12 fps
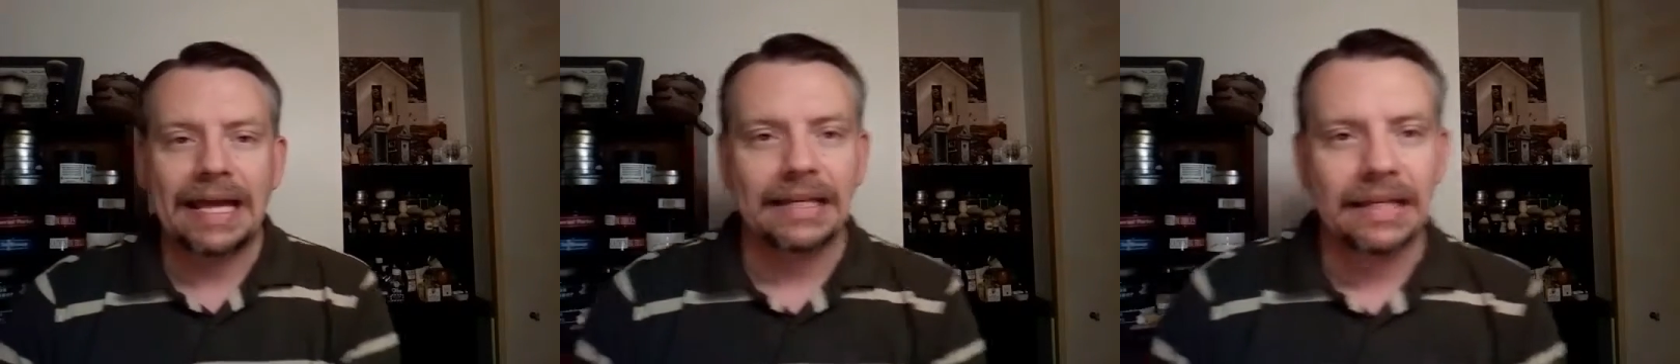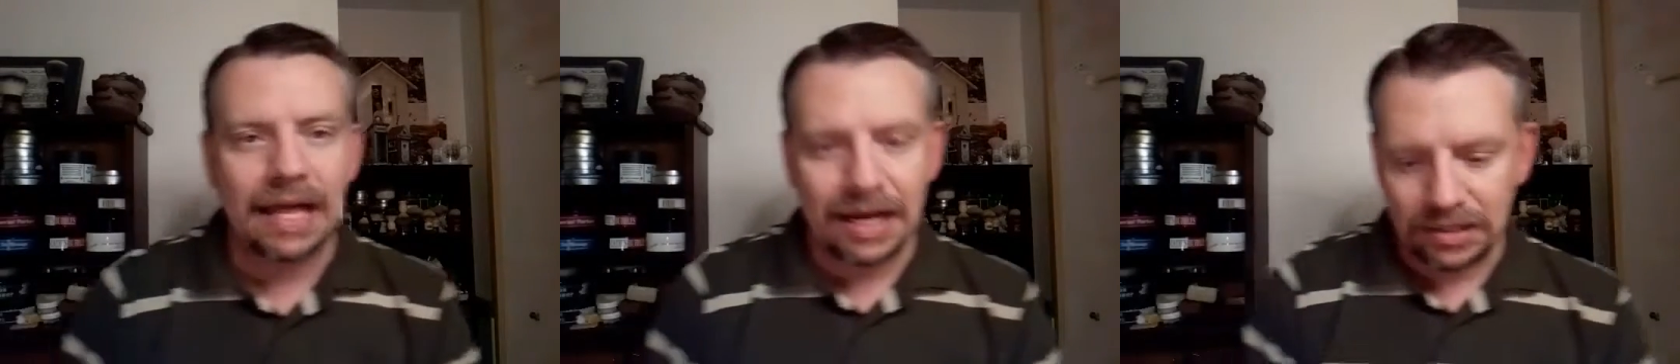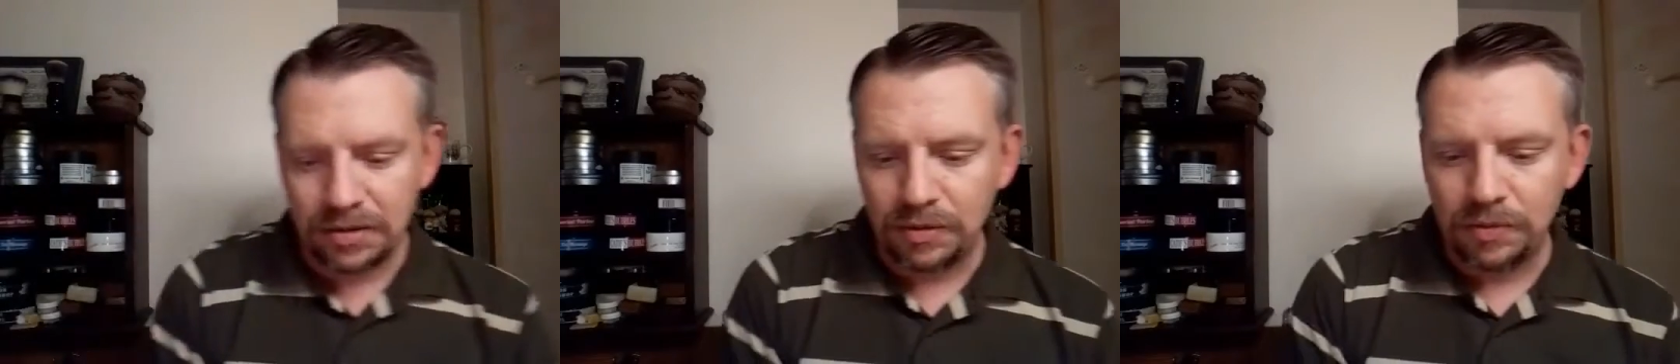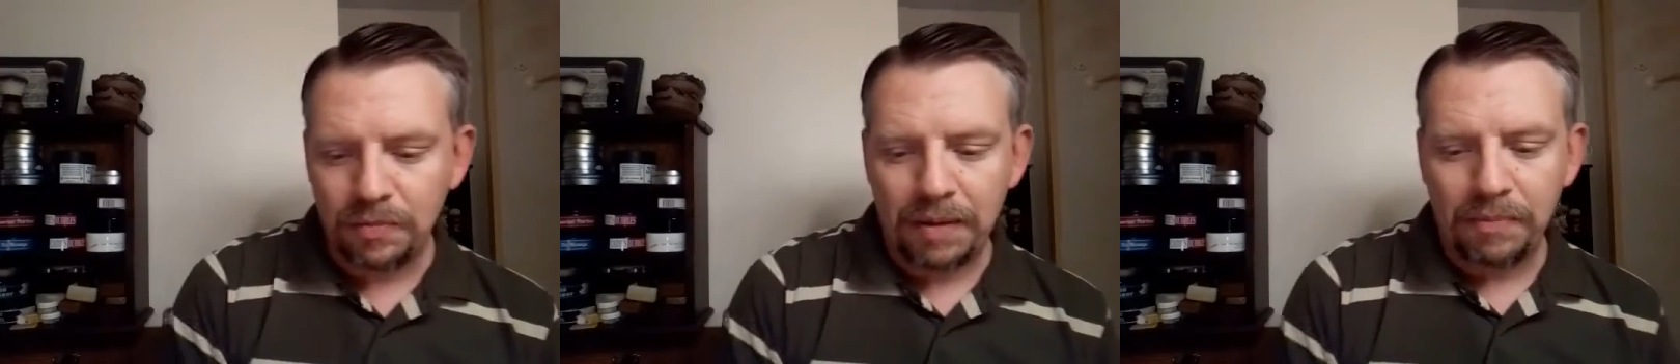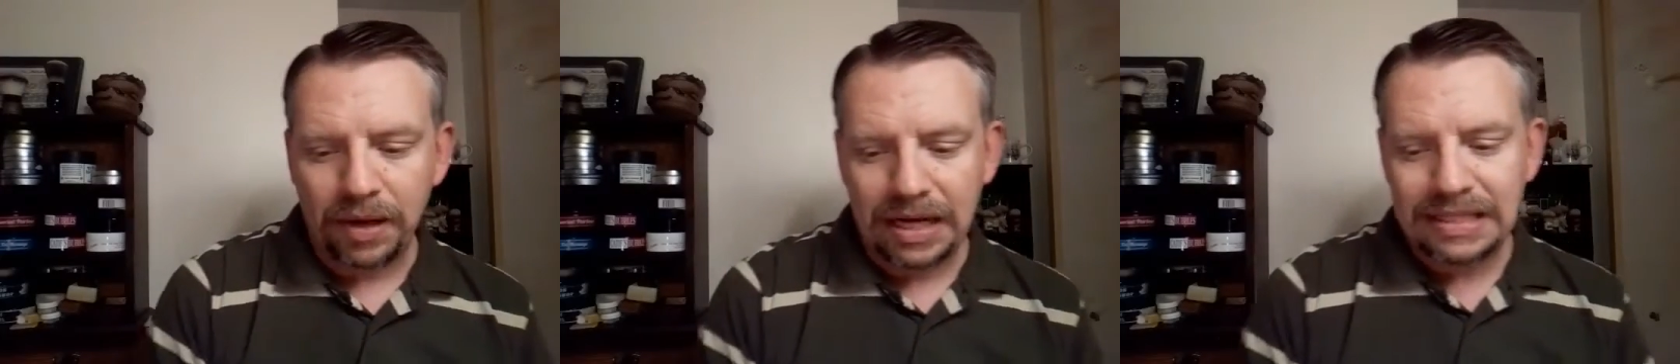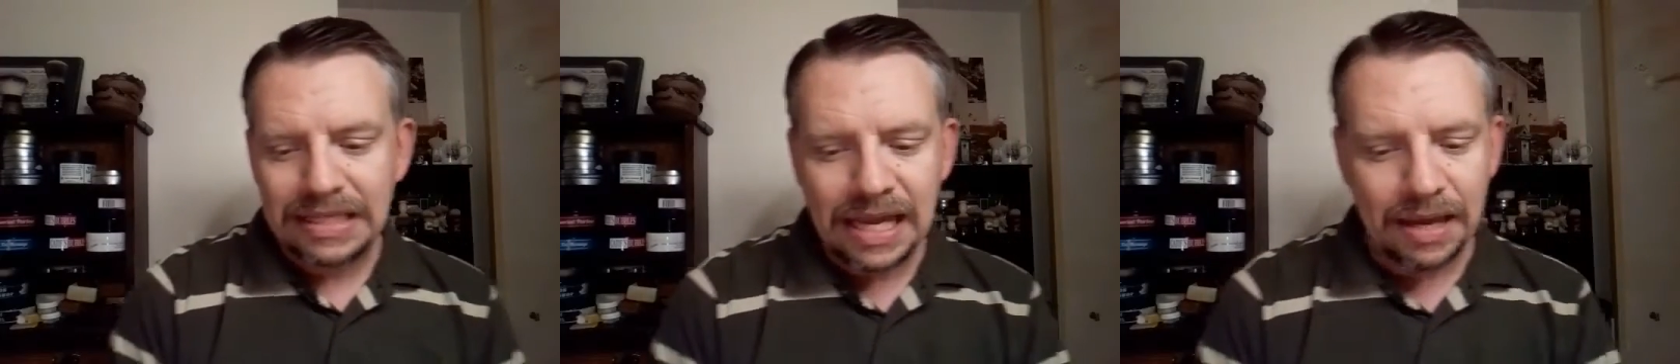I lent it to my
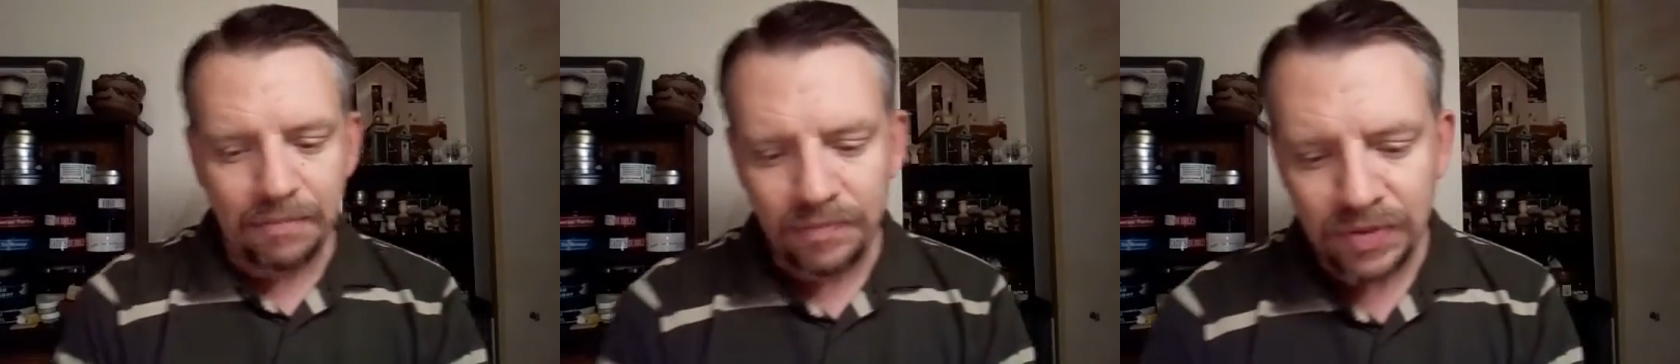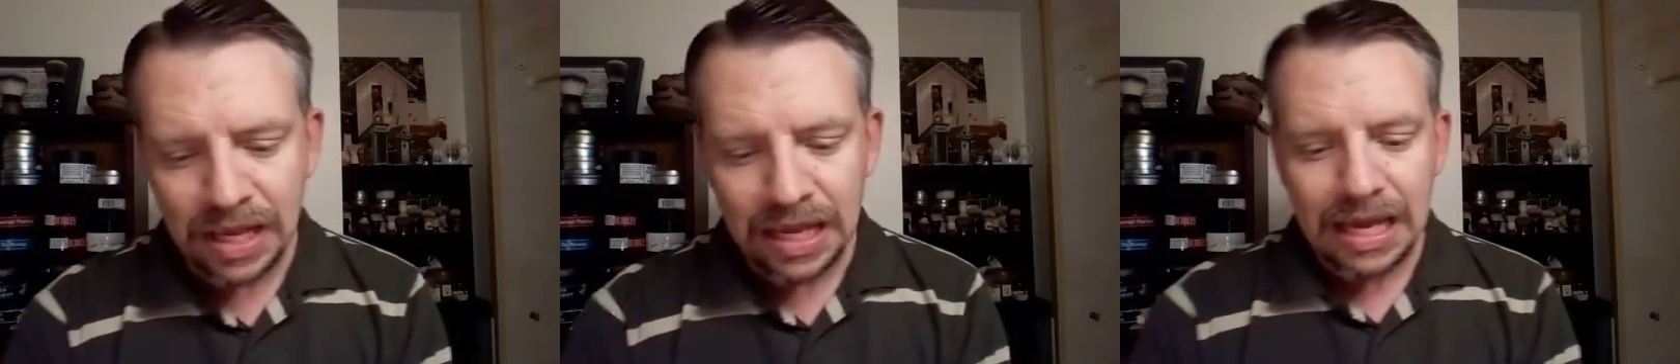buddy Tim,